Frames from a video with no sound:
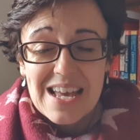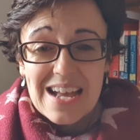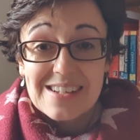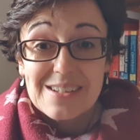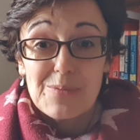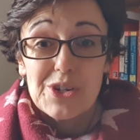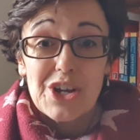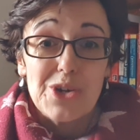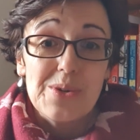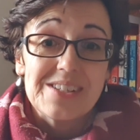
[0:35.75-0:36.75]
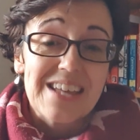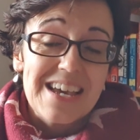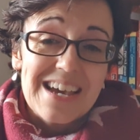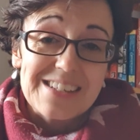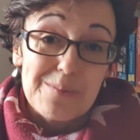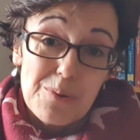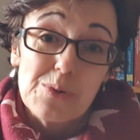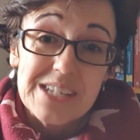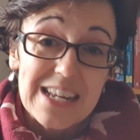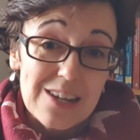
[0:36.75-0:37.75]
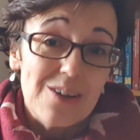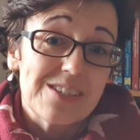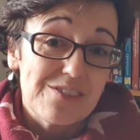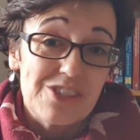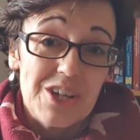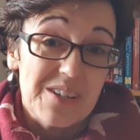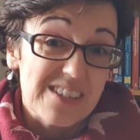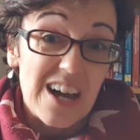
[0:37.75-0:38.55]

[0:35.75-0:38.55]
and someone who has supported lots of students,